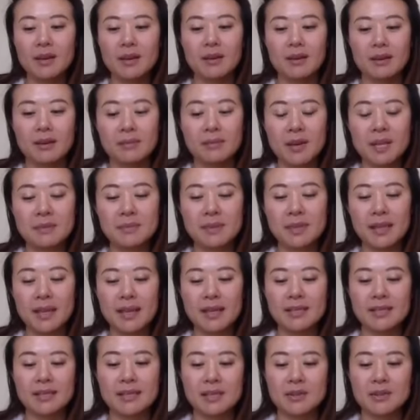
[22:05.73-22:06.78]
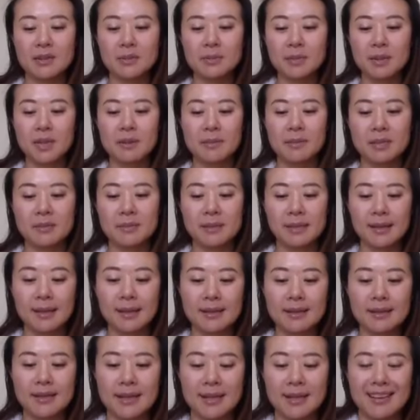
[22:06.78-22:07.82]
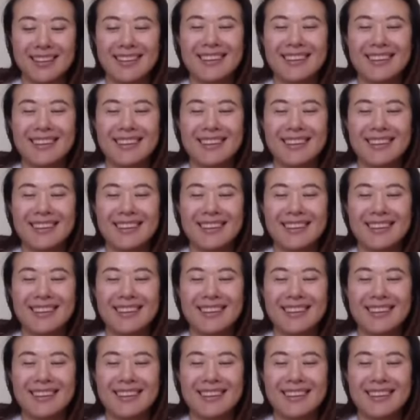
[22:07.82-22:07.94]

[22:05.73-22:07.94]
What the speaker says: Though. It makes me lazy. AAA makes me lazy.